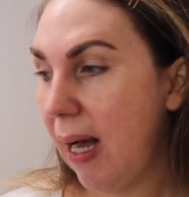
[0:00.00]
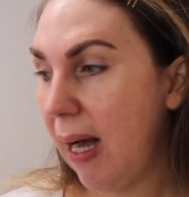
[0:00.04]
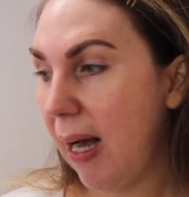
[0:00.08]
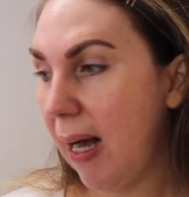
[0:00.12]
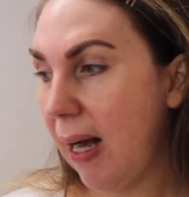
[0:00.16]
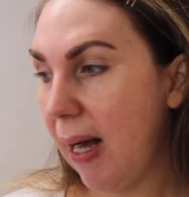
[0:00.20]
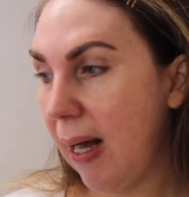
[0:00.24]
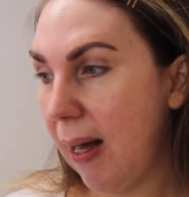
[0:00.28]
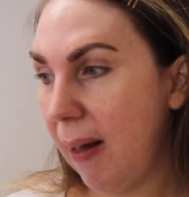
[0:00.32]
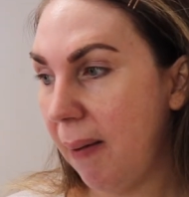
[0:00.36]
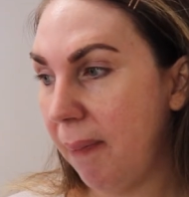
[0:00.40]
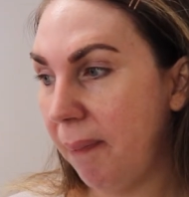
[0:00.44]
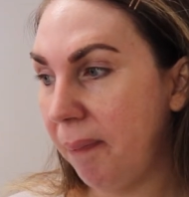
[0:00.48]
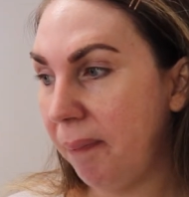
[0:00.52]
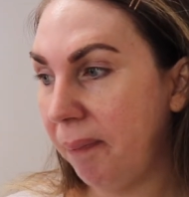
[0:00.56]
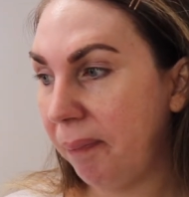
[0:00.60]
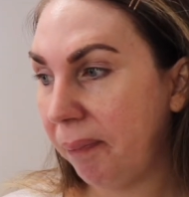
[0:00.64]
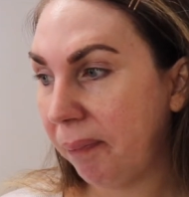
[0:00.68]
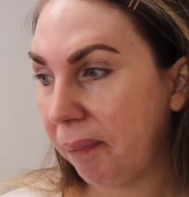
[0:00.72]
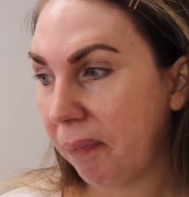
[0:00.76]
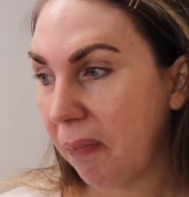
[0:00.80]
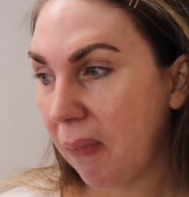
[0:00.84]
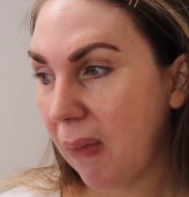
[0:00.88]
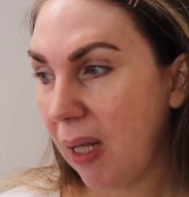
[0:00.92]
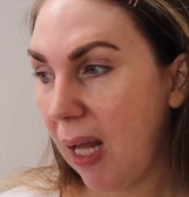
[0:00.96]
and
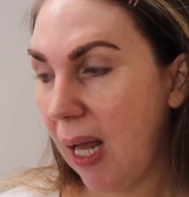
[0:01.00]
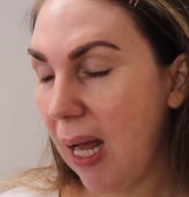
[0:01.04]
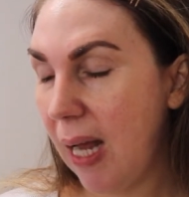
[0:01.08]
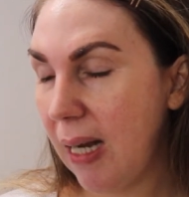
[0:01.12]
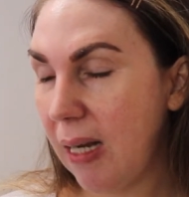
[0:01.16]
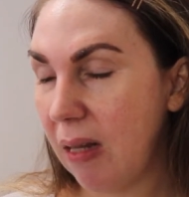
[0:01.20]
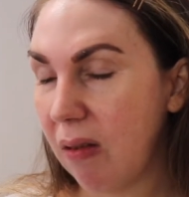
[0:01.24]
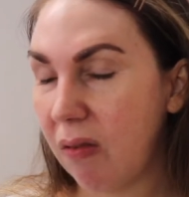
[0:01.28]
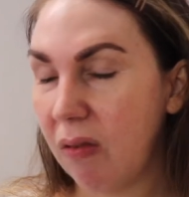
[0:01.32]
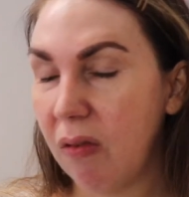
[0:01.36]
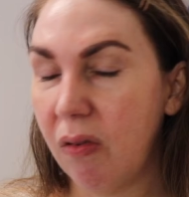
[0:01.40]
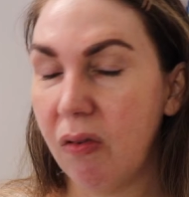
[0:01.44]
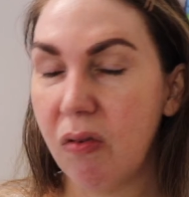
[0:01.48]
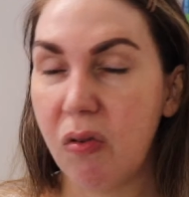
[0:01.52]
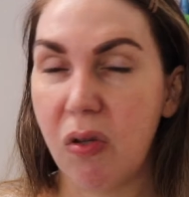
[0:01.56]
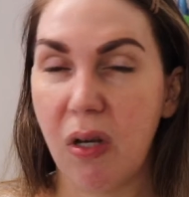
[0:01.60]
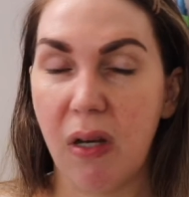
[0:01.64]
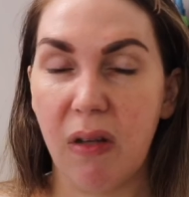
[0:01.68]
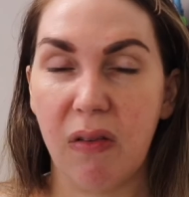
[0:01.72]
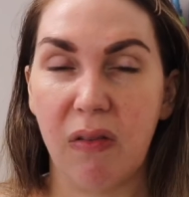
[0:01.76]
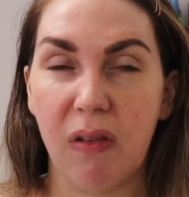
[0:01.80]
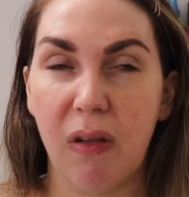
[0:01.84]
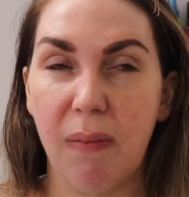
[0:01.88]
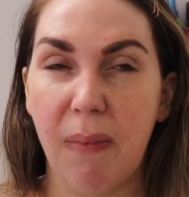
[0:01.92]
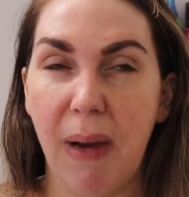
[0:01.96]
it's not
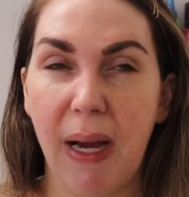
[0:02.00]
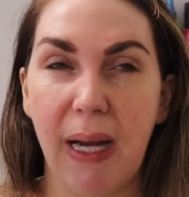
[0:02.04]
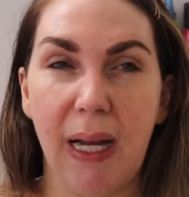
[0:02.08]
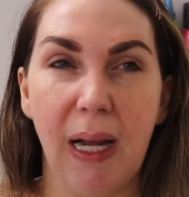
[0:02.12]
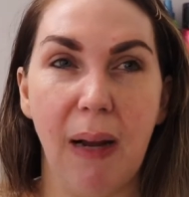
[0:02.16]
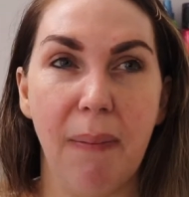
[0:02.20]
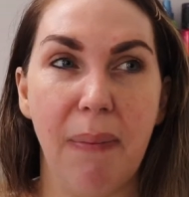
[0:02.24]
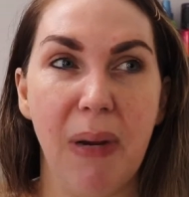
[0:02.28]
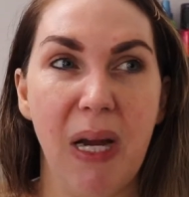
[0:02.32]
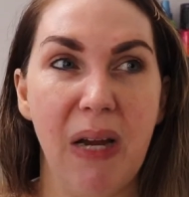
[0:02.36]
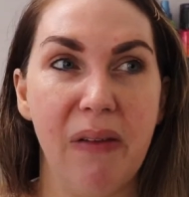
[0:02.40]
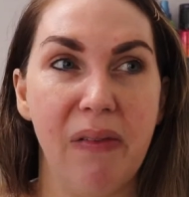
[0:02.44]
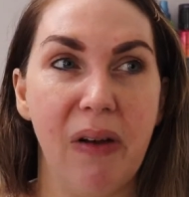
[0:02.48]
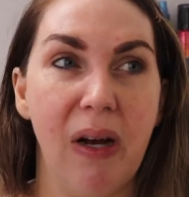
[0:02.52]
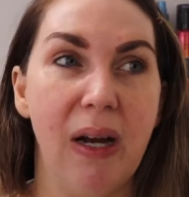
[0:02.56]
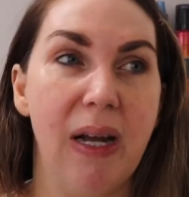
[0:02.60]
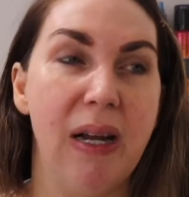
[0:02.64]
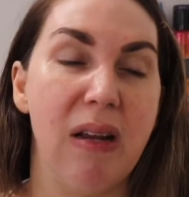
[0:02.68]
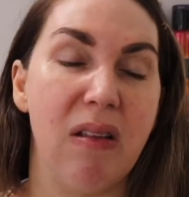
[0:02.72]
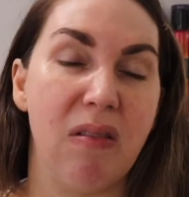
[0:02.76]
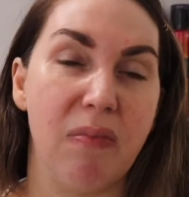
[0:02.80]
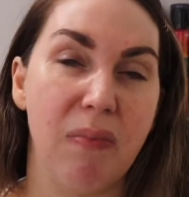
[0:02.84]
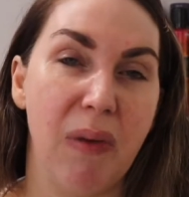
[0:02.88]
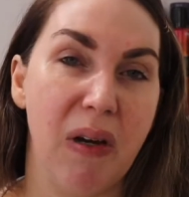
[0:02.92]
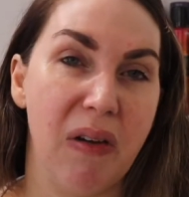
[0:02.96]
just the makeup either,
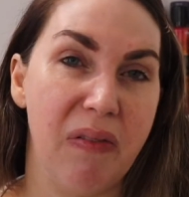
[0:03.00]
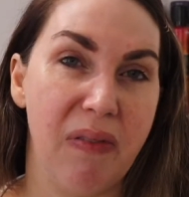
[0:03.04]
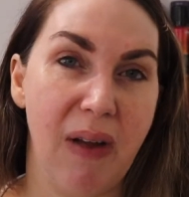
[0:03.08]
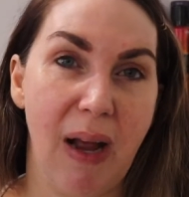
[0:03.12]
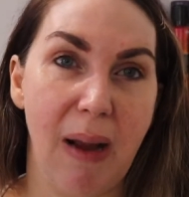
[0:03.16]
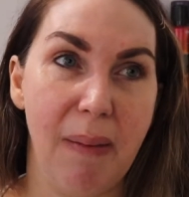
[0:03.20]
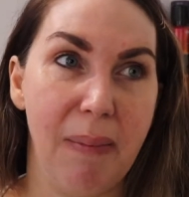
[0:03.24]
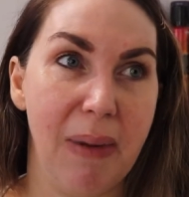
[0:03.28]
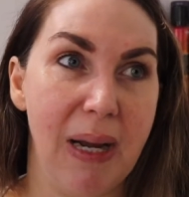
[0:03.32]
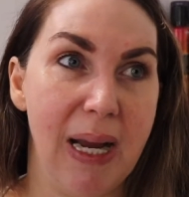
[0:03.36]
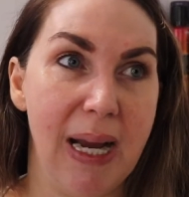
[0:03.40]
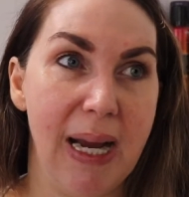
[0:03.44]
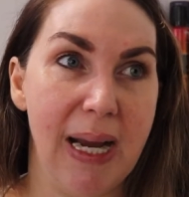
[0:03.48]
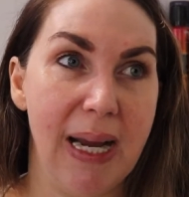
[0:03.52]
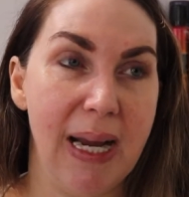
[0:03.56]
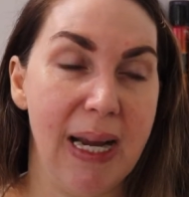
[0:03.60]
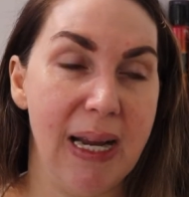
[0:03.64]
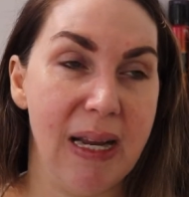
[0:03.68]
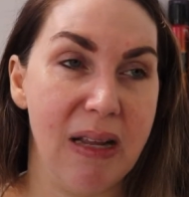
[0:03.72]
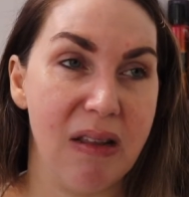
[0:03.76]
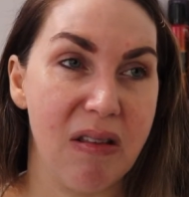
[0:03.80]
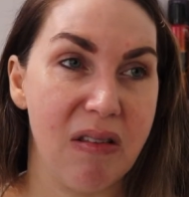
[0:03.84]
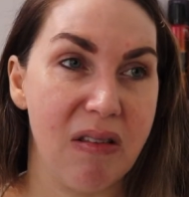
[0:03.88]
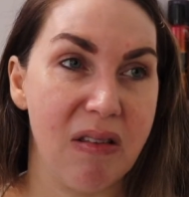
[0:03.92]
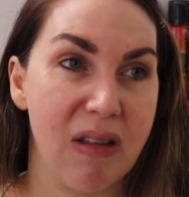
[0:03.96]
it's my
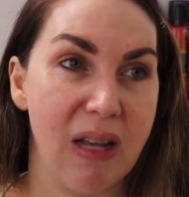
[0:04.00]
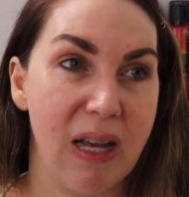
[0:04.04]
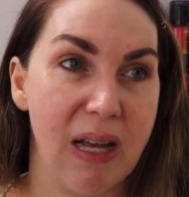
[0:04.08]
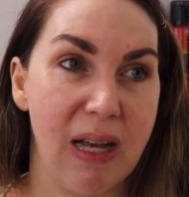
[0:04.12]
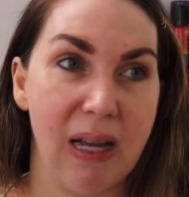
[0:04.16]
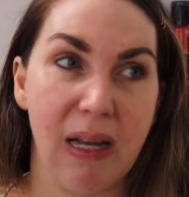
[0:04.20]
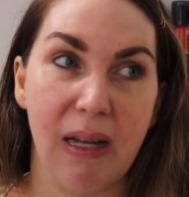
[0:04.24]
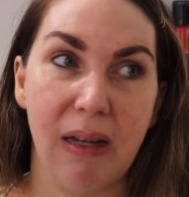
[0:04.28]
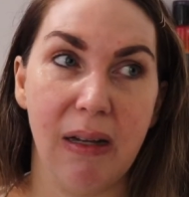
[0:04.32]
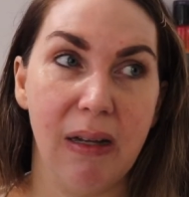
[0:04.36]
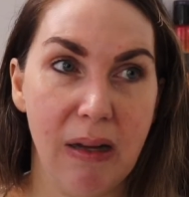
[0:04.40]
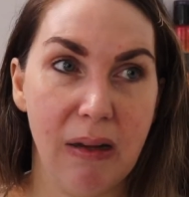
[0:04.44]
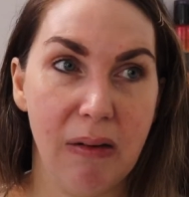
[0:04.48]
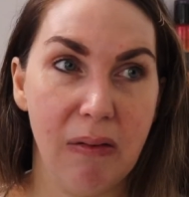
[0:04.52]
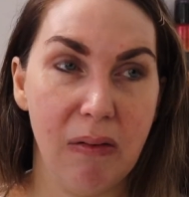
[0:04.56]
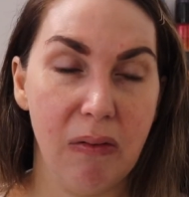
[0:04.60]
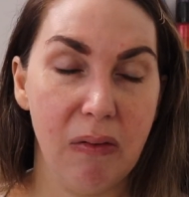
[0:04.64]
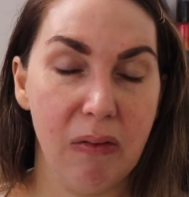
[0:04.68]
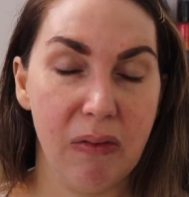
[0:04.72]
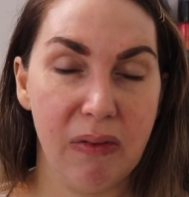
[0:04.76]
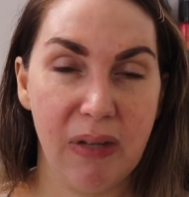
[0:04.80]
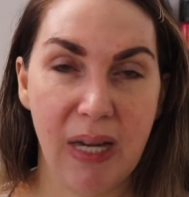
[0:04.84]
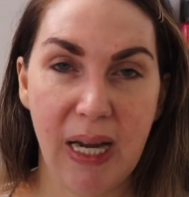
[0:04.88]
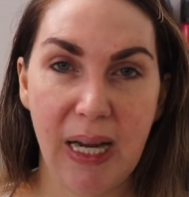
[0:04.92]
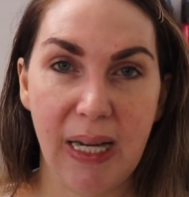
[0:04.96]
family, it's
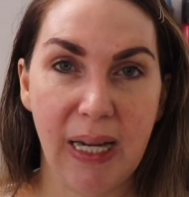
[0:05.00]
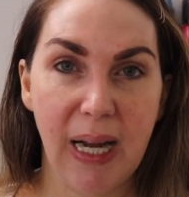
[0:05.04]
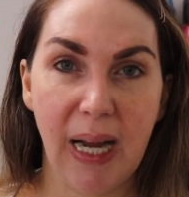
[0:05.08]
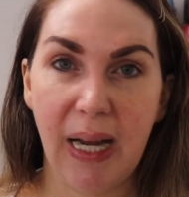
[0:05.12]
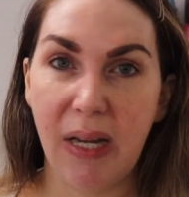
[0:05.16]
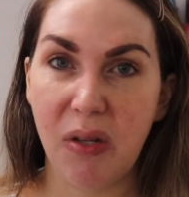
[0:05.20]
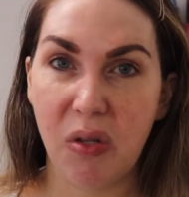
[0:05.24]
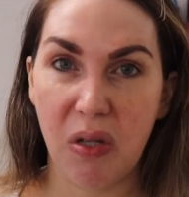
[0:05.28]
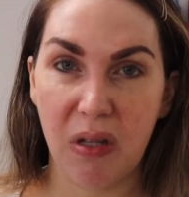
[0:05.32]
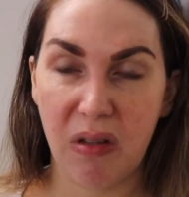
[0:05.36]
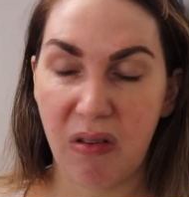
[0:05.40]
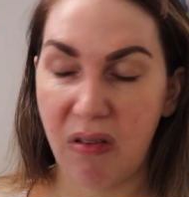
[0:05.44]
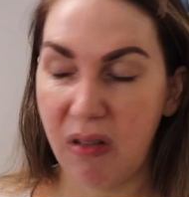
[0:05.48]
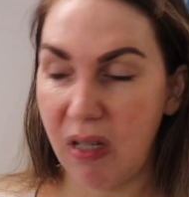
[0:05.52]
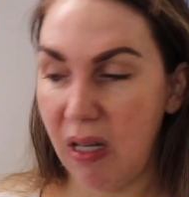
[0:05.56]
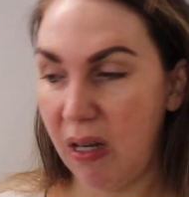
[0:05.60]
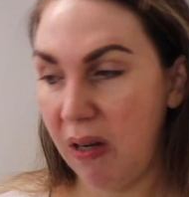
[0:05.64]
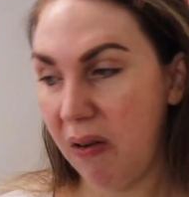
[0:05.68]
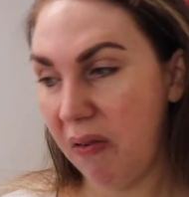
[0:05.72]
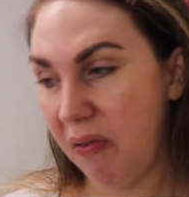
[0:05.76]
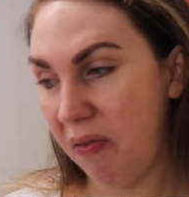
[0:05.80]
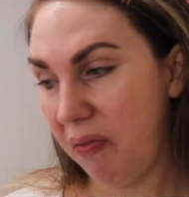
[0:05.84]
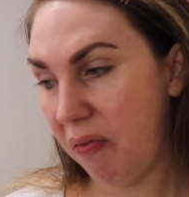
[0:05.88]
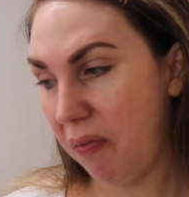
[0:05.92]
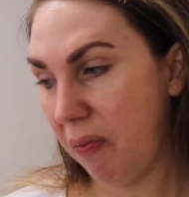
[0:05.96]
teenager
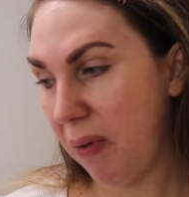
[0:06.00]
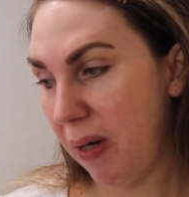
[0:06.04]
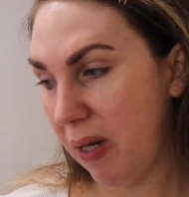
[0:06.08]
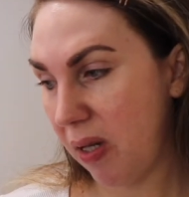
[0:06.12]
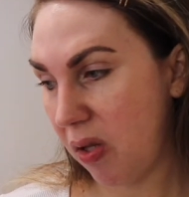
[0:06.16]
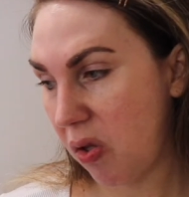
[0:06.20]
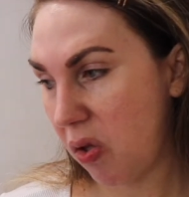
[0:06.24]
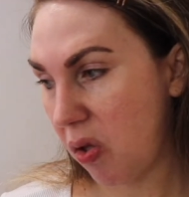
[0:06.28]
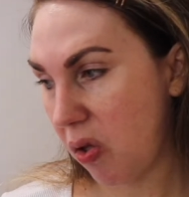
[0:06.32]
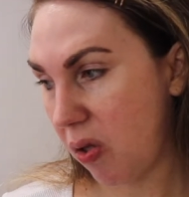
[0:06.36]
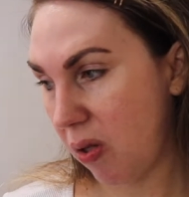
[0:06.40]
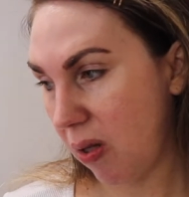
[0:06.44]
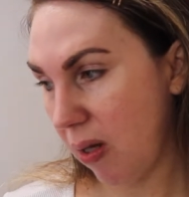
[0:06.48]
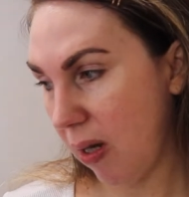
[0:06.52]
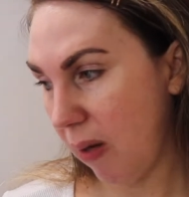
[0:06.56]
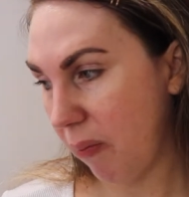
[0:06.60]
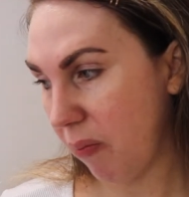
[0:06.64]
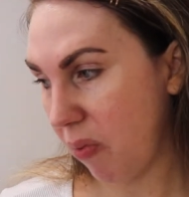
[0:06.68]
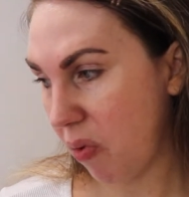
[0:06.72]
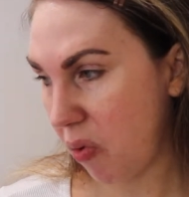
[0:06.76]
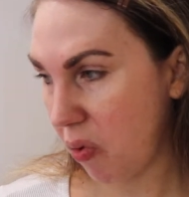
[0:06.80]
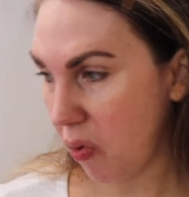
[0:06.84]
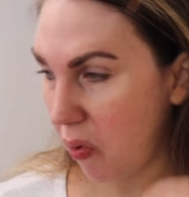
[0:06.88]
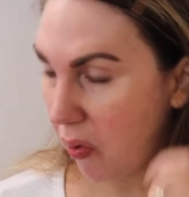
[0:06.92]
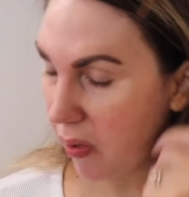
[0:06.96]
stuff, which
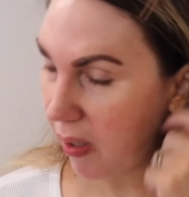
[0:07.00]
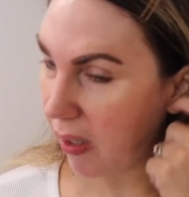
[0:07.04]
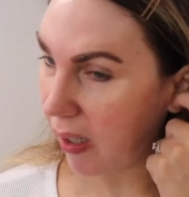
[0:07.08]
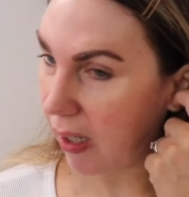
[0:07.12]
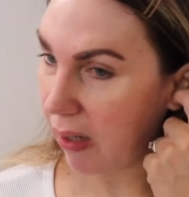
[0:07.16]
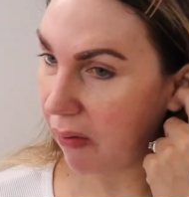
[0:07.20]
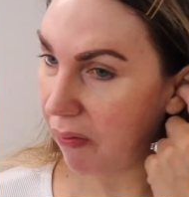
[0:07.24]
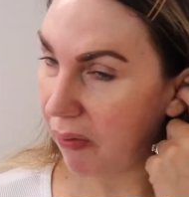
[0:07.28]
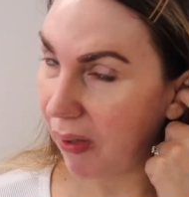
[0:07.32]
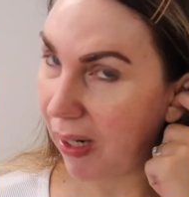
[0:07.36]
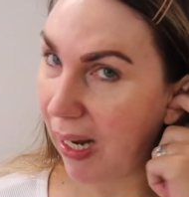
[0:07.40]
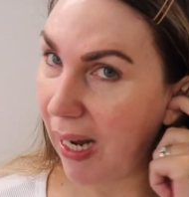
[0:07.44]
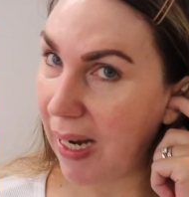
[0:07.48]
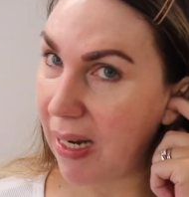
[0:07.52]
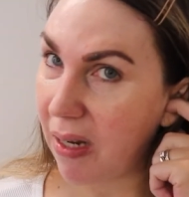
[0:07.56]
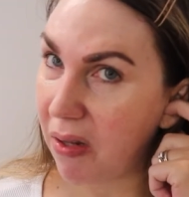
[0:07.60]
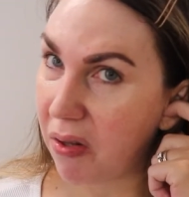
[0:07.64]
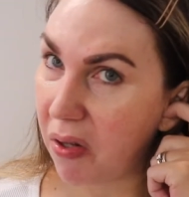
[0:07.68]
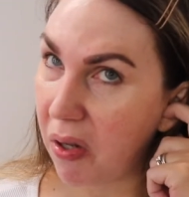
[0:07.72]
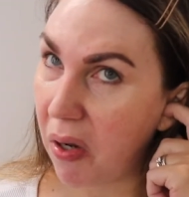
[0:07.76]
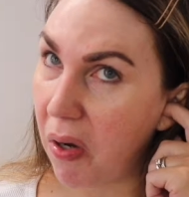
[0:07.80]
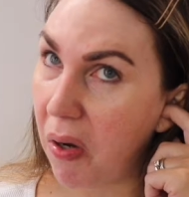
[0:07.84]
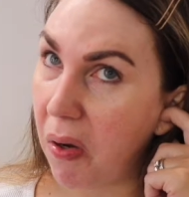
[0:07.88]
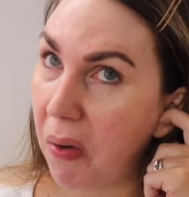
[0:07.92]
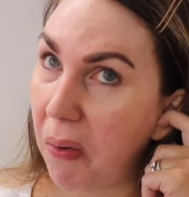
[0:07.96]
I'm sure you can relate
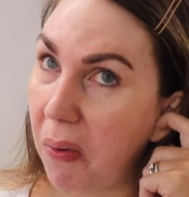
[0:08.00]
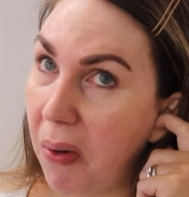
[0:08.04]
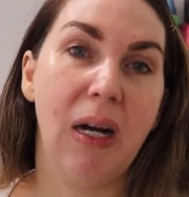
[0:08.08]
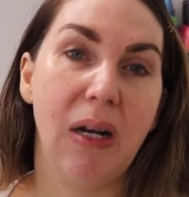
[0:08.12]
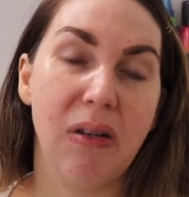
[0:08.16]
to.